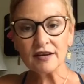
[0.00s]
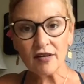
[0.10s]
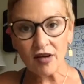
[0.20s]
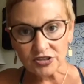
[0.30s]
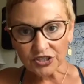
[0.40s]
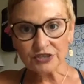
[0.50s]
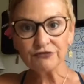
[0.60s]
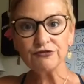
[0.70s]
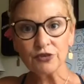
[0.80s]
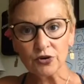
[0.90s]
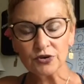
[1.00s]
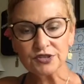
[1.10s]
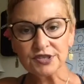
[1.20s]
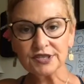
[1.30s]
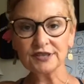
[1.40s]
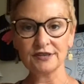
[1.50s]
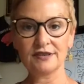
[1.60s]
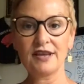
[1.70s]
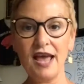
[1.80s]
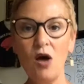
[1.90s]
oxygen first,
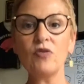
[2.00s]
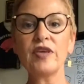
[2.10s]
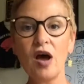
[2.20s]
how the